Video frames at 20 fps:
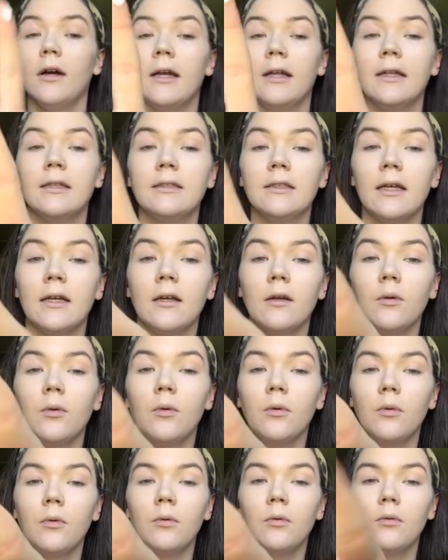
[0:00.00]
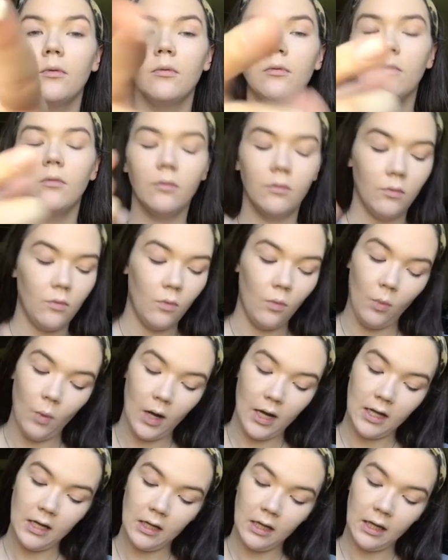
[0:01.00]
and it's like
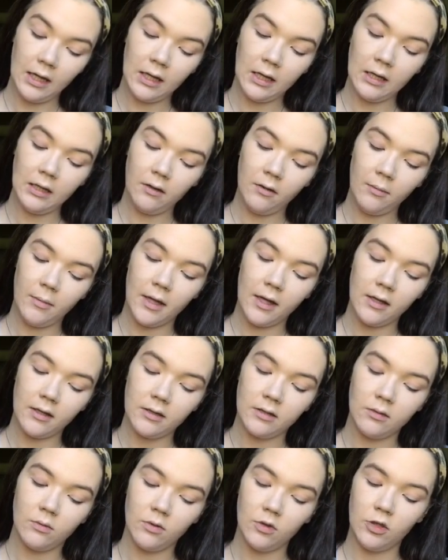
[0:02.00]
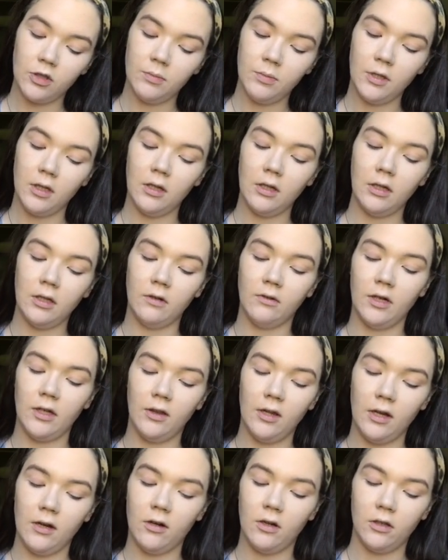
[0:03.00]
white, like a little mask. We'll just put a little
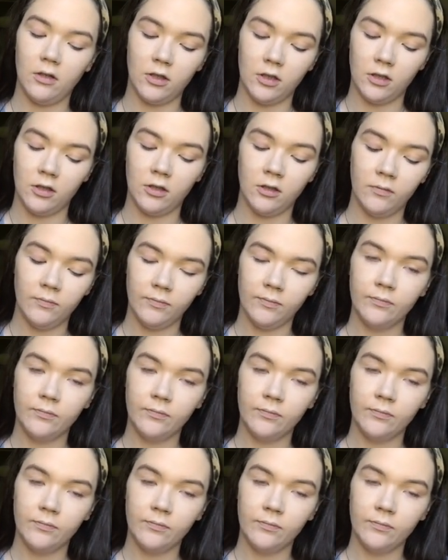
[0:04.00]
right there on our